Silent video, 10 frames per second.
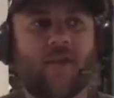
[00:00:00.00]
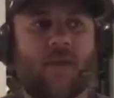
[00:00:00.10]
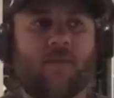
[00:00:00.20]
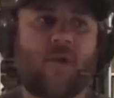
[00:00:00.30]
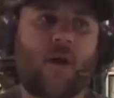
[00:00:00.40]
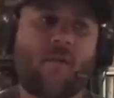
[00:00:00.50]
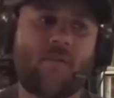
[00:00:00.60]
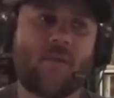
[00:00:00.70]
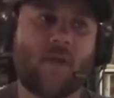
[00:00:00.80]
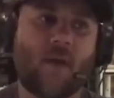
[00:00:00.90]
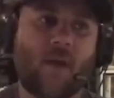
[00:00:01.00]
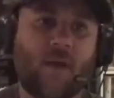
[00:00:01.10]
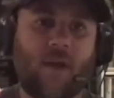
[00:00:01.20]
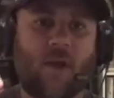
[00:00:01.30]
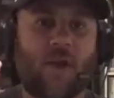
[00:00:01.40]
Sometimes,
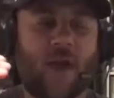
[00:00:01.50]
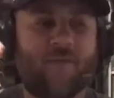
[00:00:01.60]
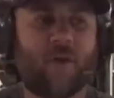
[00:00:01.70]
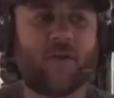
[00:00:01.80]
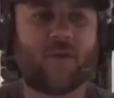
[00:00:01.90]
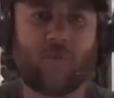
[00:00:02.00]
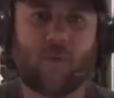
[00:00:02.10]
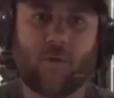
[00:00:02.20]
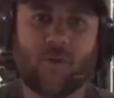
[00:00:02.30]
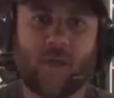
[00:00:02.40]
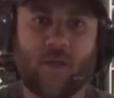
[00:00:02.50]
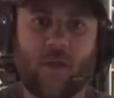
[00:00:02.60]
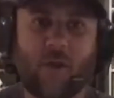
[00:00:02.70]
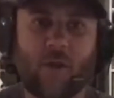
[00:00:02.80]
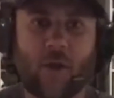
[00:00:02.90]
you have those thoughts and
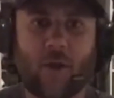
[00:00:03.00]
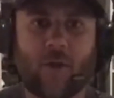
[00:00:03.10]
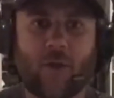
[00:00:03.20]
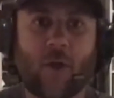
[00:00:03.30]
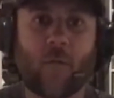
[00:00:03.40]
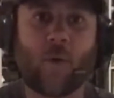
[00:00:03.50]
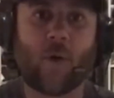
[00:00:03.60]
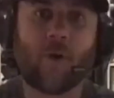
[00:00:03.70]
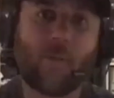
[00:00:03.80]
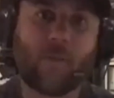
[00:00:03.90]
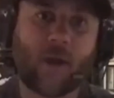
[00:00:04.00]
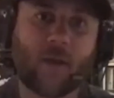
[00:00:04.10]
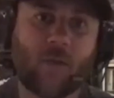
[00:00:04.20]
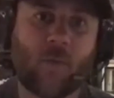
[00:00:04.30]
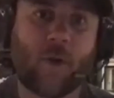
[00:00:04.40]
you don't want to, but
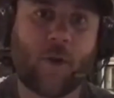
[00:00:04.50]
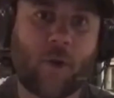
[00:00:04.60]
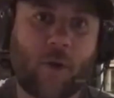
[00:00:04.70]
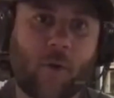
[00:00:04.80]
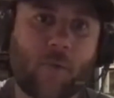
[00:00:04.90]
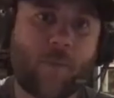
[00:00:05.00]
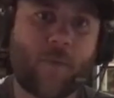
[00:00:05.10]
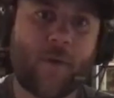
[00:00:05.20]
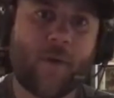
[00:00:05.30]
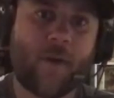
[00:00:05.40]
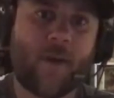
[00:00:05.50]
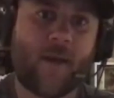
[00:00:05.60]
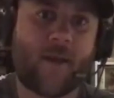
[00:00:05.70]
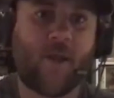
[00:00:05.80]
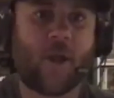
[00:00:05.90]
you want help.
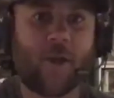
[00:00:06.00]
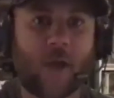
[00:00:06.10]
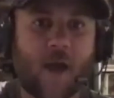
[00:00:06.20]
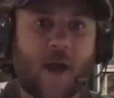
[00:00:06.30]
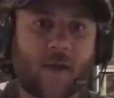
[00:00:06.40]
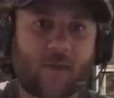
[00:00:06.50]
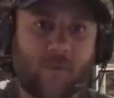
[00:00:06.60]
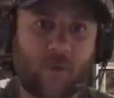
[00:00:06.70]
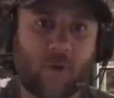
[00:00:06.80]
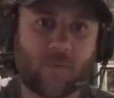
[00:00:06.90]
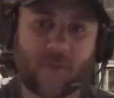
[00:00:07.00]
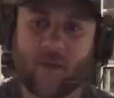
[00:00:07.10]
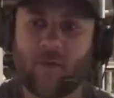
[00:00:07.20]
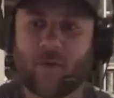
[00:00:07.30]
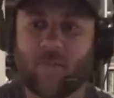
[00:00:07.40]
And, you ask for help saying,
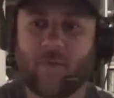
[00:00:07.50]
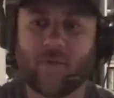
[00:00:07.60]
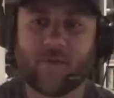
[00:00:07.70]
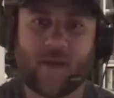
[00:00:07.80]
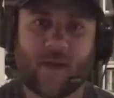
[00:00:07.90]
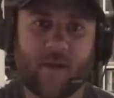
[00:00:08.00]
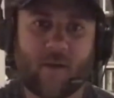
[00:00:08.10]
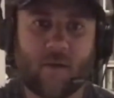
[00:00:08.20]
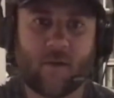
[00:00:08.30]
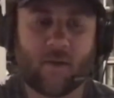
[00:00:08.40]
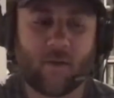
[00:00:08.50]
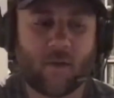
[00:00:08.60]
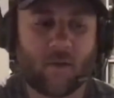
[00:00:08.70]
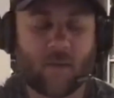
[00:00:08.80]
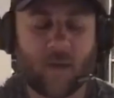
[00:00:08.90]
look, I'm feeling sad.
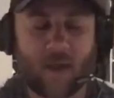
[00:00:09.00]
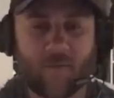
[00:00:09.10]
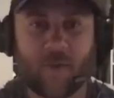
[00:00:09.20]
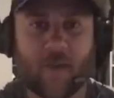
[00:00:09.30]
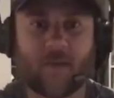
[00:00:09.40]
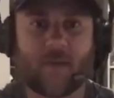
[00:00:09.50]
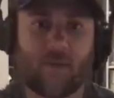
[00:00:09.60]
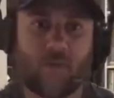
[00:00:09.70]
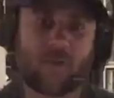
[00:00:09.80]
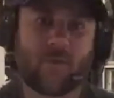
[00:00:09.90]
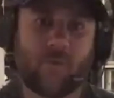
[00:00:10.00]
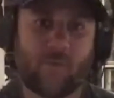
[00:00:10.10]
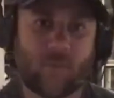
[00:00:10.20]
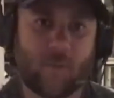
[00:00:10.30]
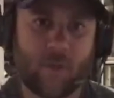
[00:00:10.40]
I have these thoughts of
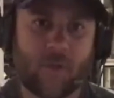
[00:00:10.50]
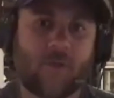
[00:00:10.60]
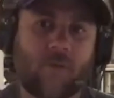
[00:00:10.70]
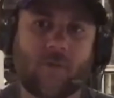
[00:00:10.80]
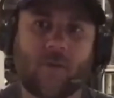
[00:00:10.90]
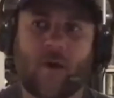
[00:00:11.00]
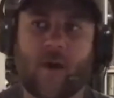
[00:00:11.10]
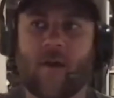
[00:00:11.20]
committing suicide.